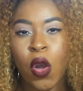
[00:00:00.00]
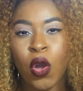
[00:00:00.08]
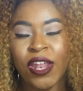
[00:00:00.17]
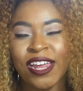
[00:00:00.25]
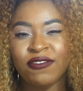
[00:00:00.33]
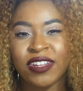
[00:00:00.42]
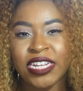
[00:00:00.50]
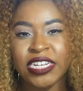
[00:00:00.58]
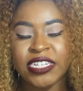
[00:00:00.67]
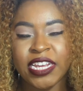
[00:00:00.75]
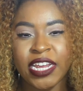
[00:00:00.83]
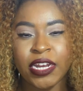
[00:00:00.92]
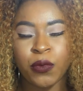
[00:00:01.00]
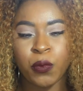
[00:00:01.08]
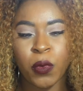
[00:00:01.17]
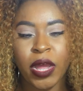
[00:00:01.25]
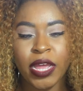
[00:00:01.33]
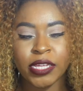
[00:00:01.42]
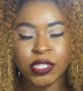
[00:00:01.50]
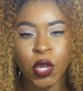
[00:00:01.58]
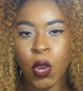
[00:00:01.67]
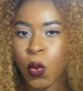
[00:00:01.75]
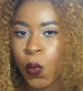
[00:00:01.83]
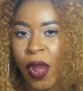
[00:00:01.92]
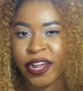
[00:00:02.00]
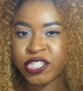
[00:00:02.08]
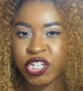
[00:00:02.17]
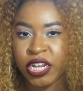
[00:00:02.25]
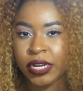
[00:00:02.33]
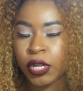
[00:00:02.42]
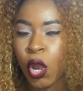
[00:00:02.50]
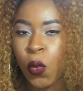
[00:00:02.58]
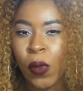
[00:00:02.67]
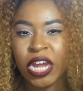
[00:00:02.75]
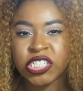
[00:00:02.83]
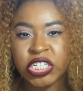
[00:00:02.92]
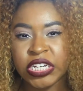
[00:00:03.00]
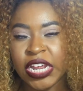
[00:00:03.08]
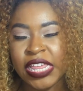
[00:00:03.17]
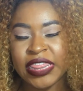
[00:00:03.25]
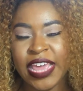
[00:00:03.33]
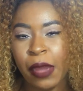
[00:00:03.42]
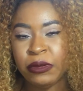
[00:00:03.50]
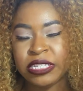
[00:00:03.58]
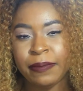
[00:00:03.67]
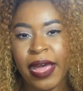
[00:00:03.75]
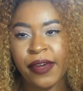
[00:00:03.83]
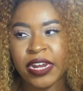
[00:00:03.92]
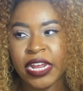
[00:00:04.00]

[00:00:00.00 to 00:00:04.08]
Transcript: All I really did was co-wash it, and that was about